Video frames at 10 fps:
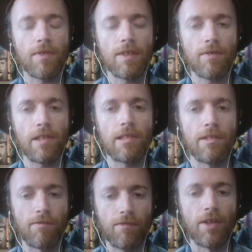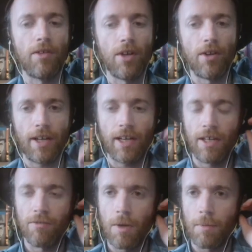he feels inferior and
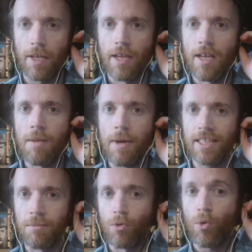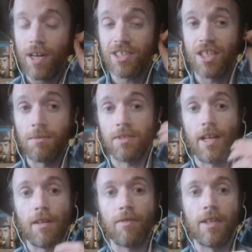kind of maybe makes him question
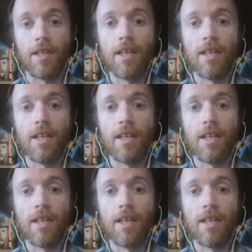himself, and